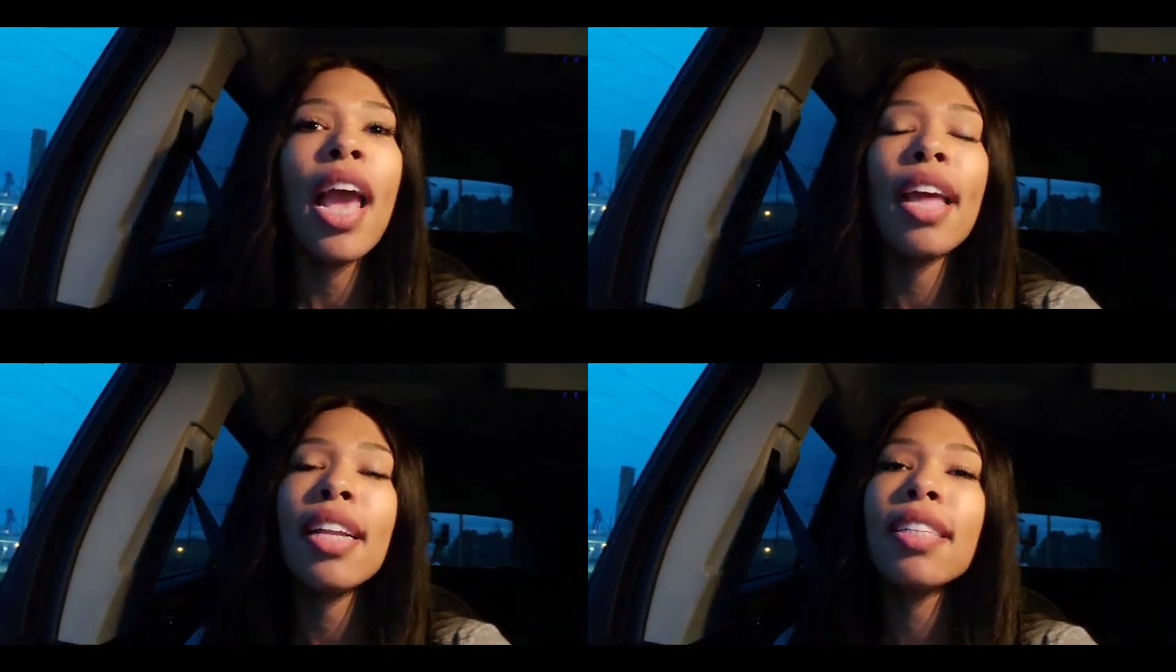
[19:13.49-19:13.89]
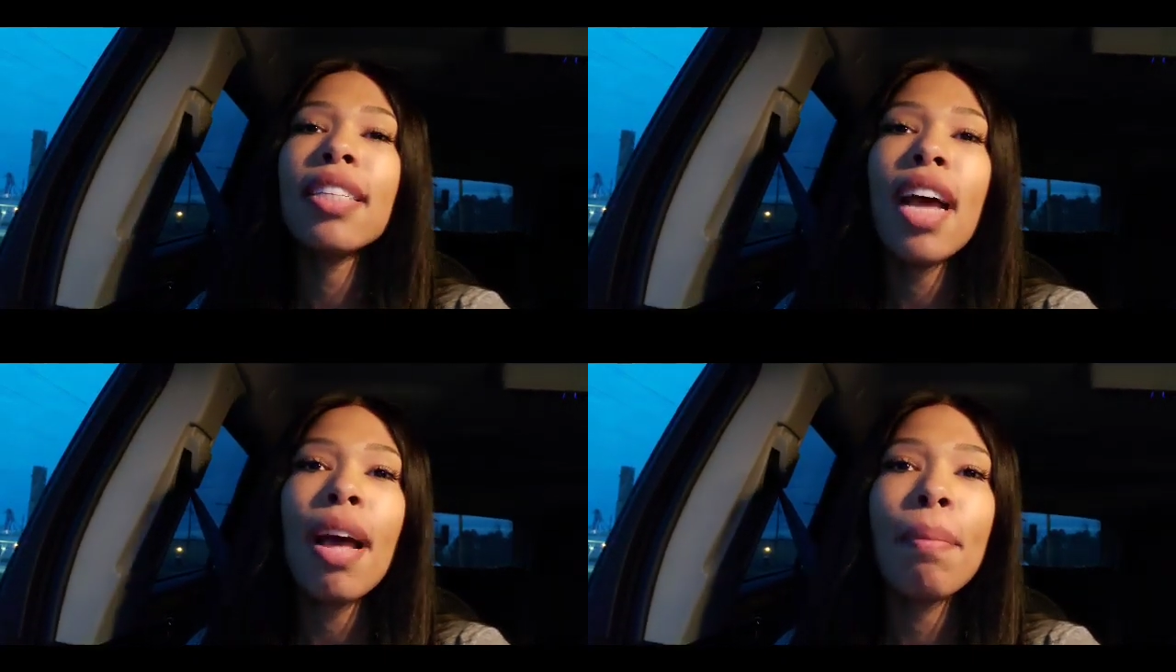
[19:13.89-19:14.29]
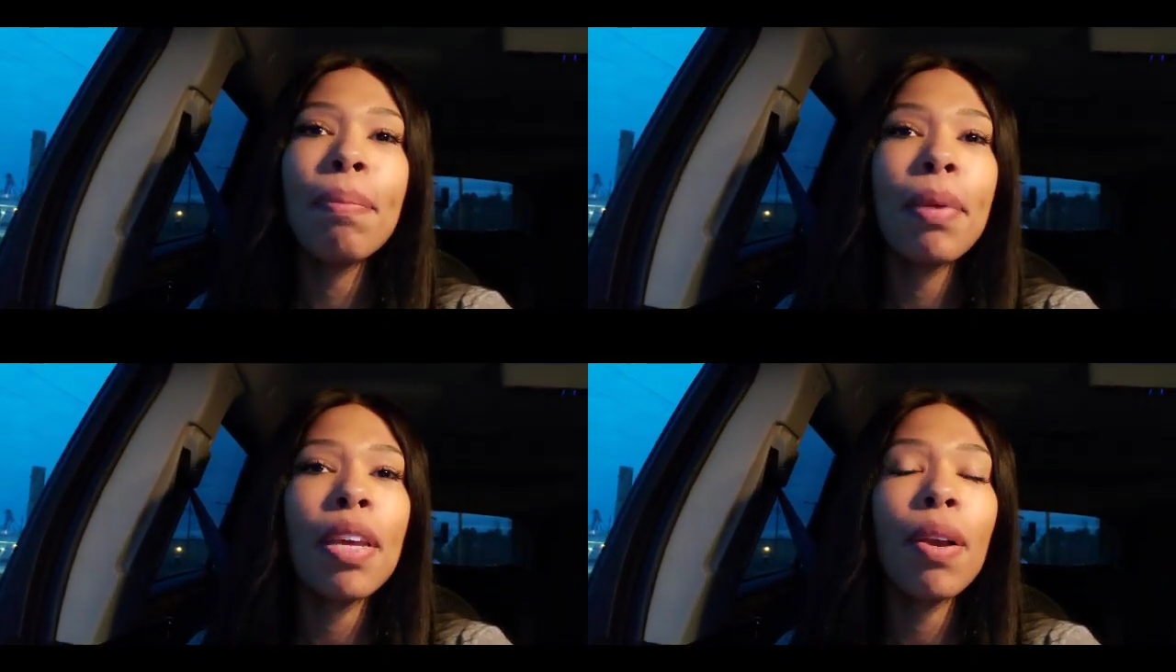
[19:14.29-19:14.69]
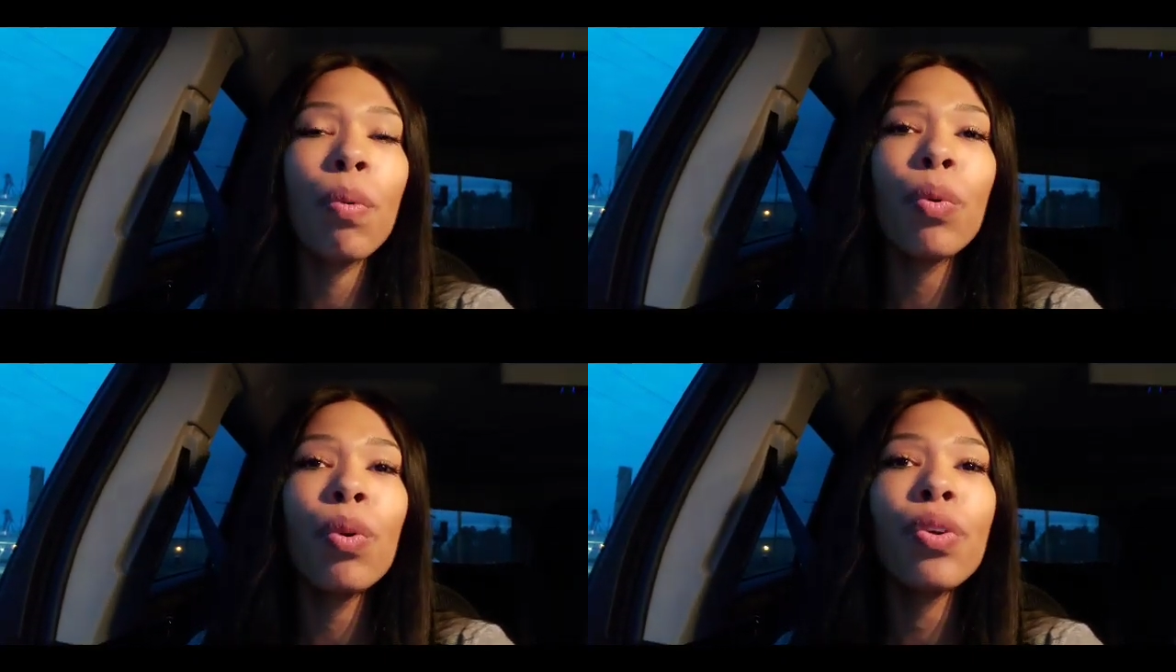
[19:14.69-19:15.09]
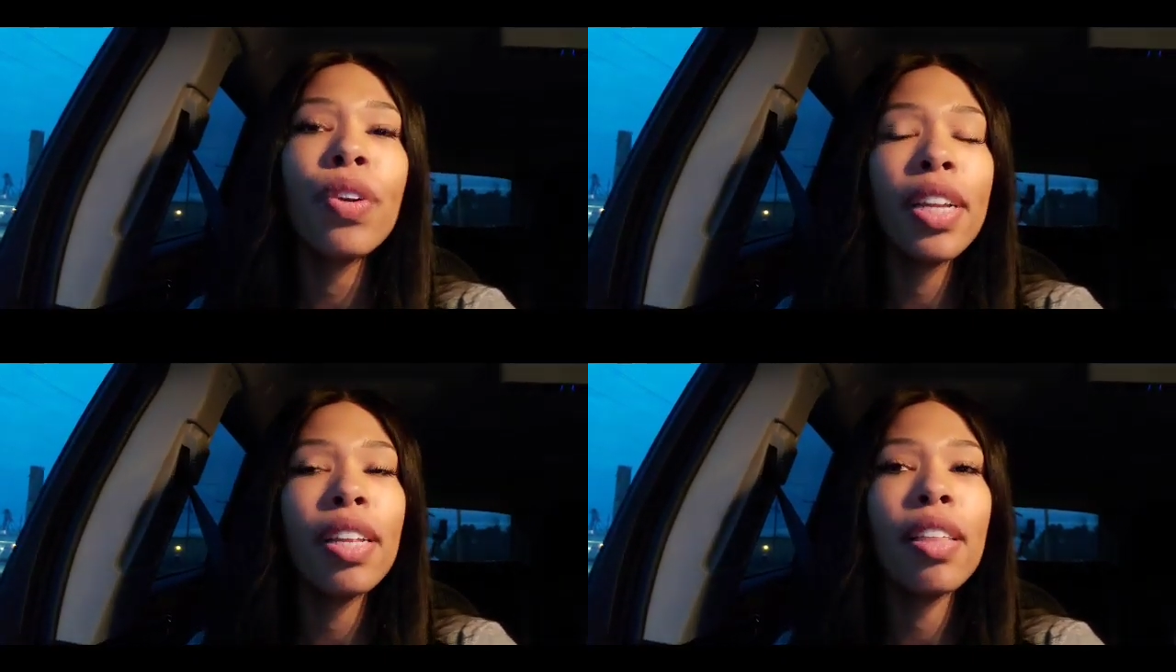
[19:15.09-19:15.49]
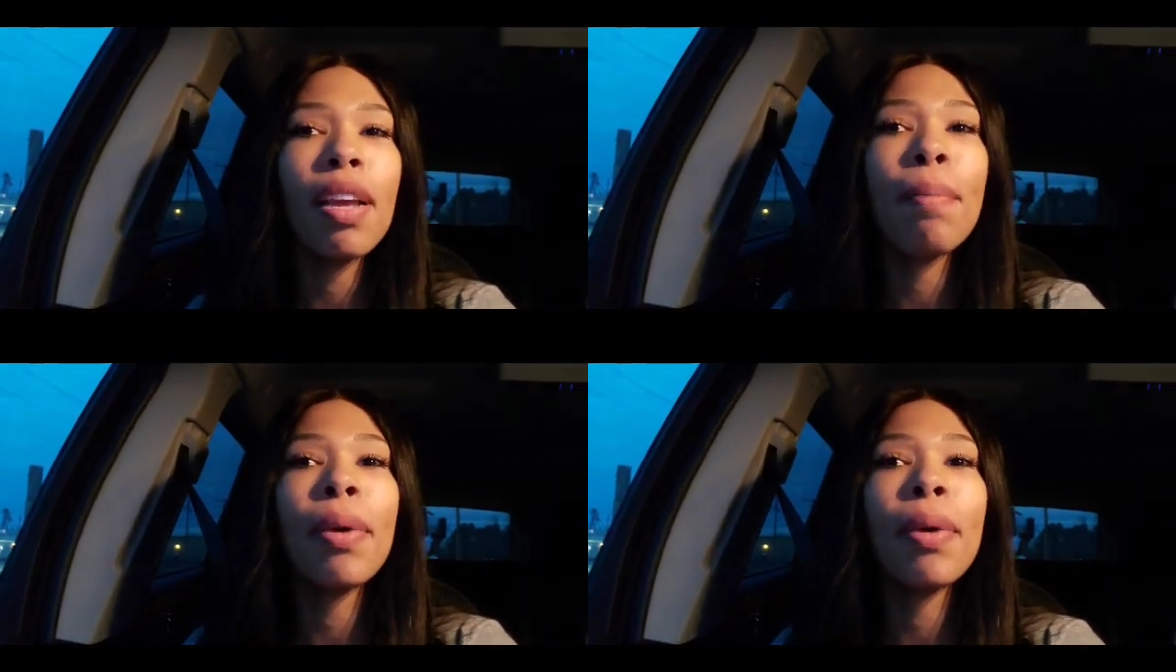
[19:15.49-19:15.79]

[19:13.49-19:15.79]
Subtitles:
and it's not being rude or anything,